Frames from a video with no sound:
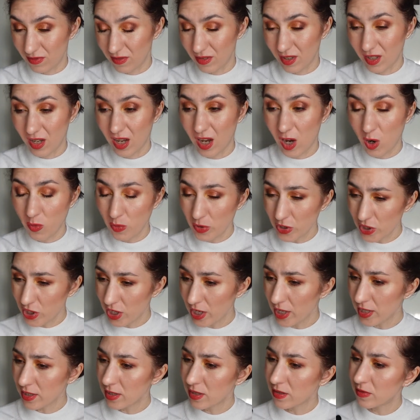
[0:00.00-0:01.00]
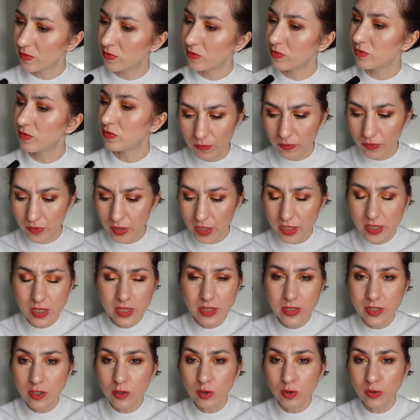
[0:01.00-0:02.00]
how much less? This is
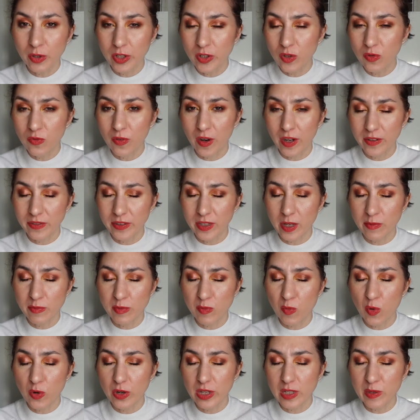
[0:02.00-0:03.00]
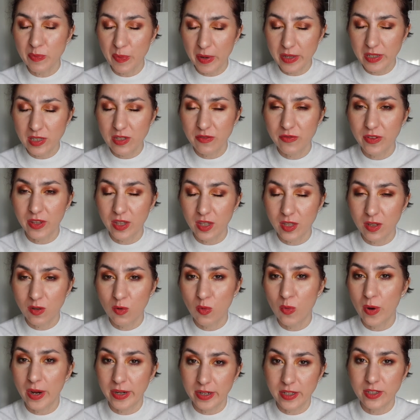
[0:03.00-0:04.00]
still 3 to 5 times more expensive
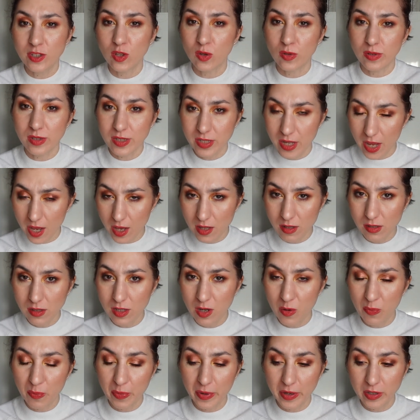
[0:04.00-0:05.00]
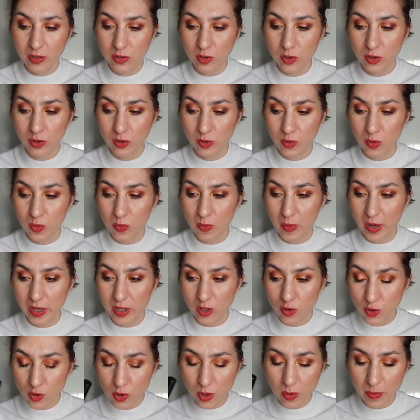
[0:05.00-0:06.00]
when it's on sale compared to, to my
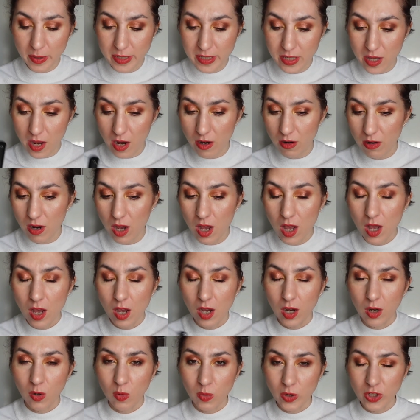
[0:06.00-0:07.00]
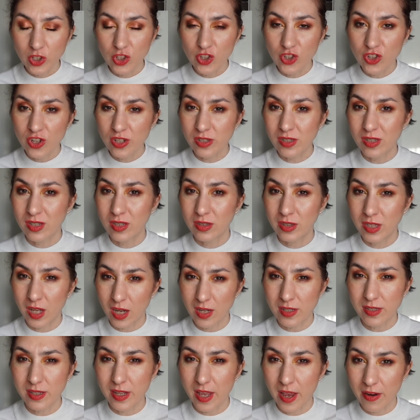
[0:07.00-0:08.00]
usual mascara which just
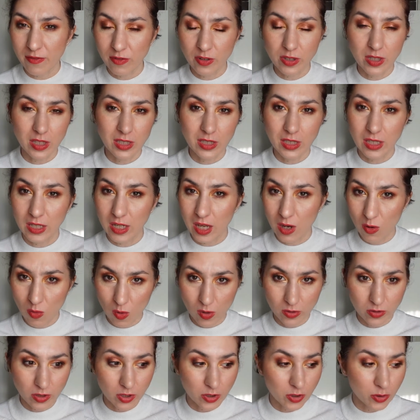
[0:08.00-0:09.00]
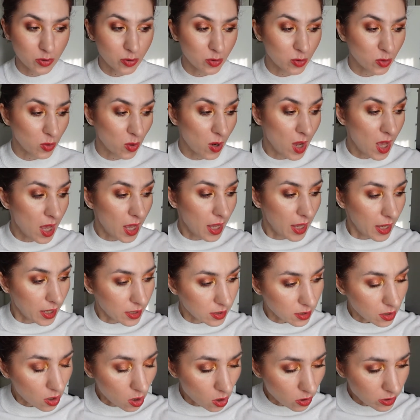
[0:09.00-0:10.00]
does everything that I want it to do
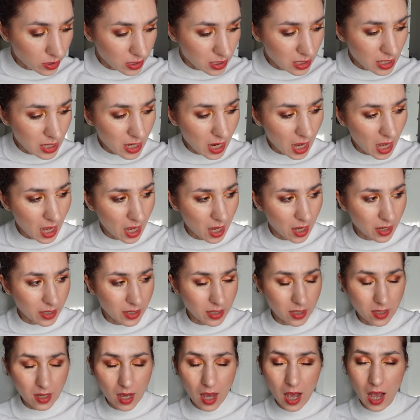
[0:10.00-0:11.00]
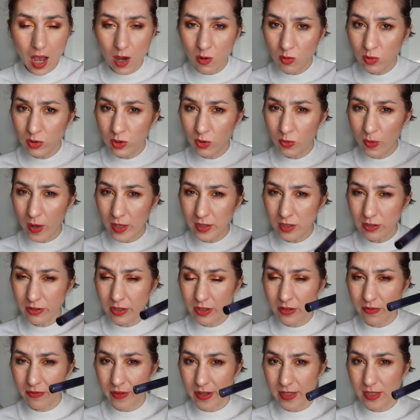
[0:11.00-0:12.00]
and honestly I I would rather
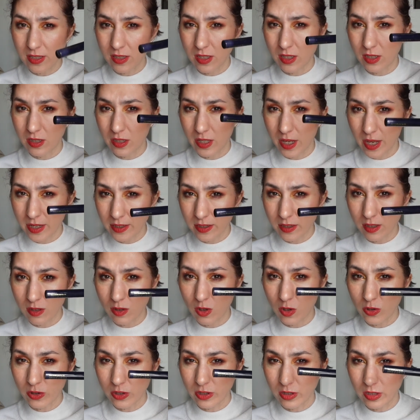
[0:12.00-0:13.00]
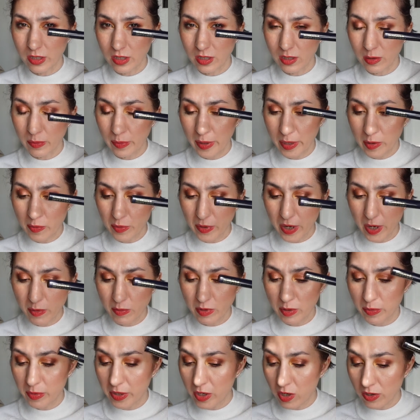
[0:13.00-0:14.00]
invest in the Estee Lauder Little Black
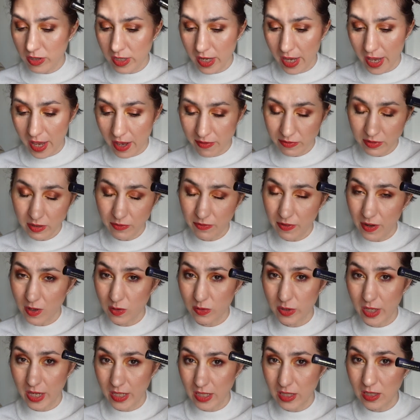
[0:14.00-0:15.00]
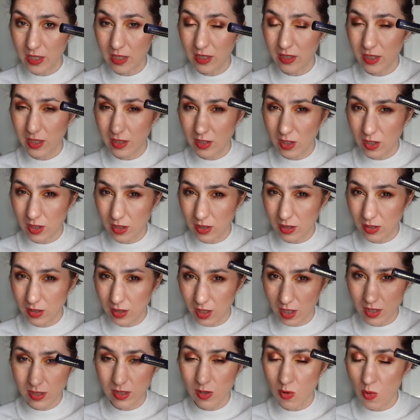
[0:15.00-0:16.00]
Primer because I haven't found anything that
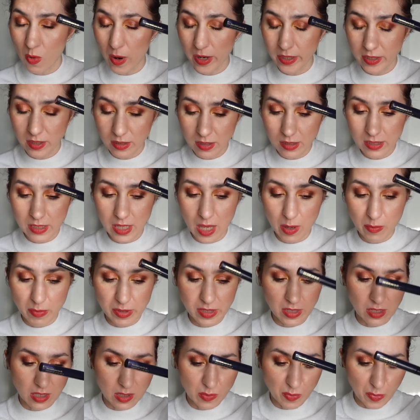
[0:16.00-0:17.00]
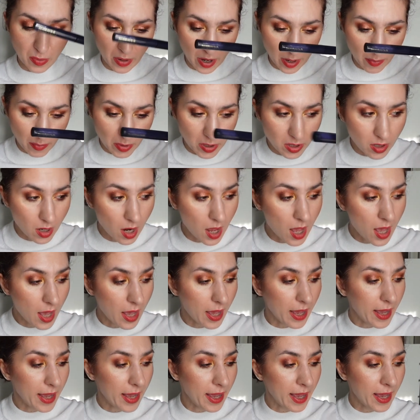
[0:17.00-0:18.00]
does quite the same as this primer
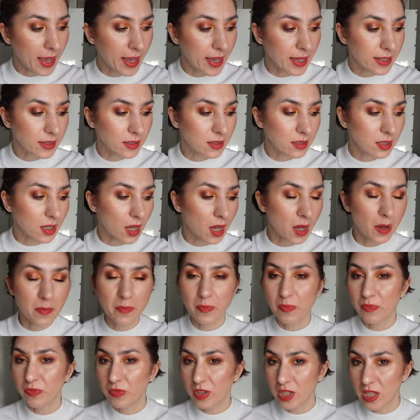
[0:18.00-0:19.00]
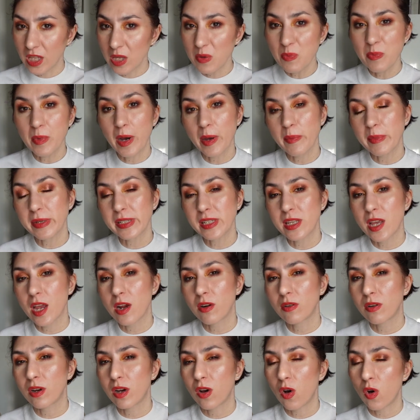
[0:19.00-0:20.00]
and keep my
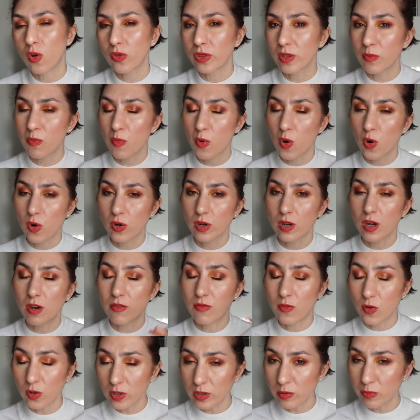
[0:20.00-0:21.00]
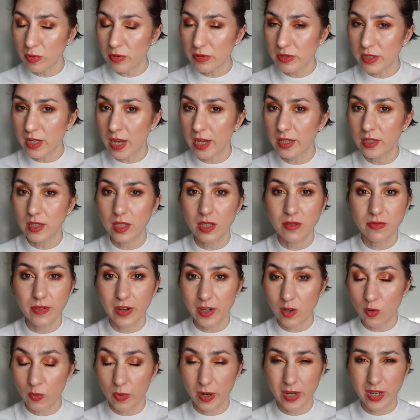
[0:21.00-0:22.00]
mascara on the more affordable side if
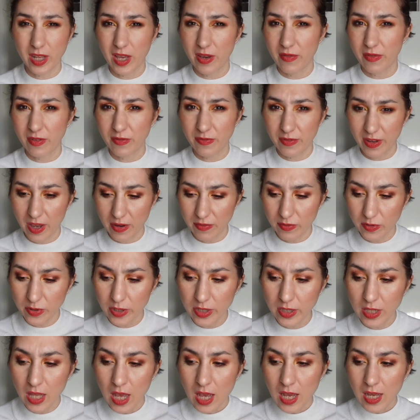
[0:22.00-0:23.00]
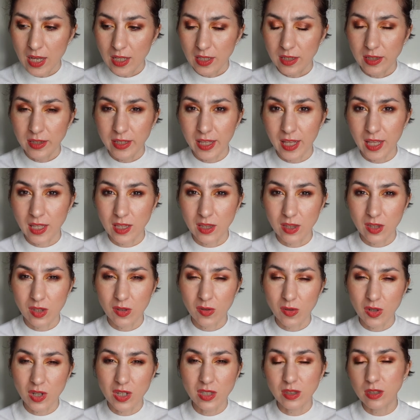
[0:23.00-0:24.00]
I already have a favorite then
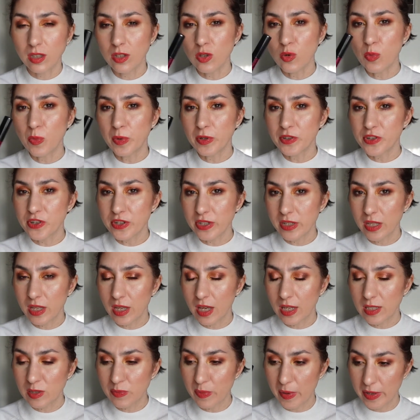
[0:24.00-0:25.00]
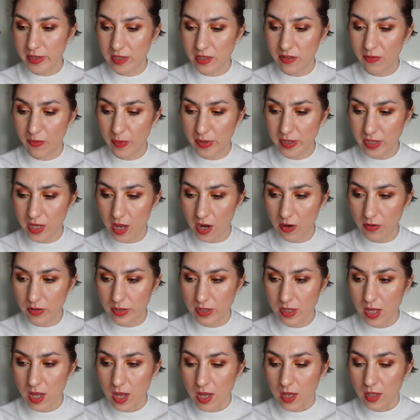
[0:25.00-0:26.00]
continue purchasing expensive
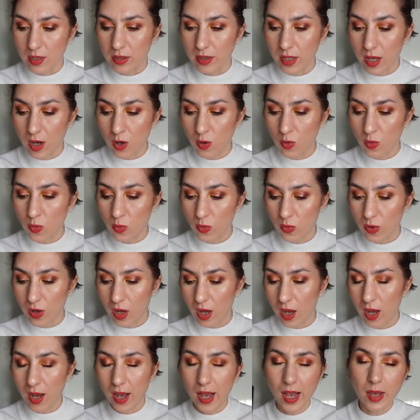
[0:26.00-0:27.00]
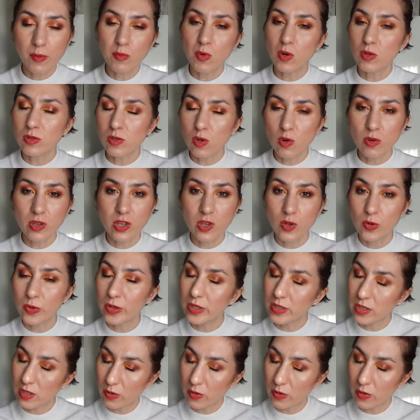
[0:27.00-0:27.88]
mascaras. Now I'm also a curious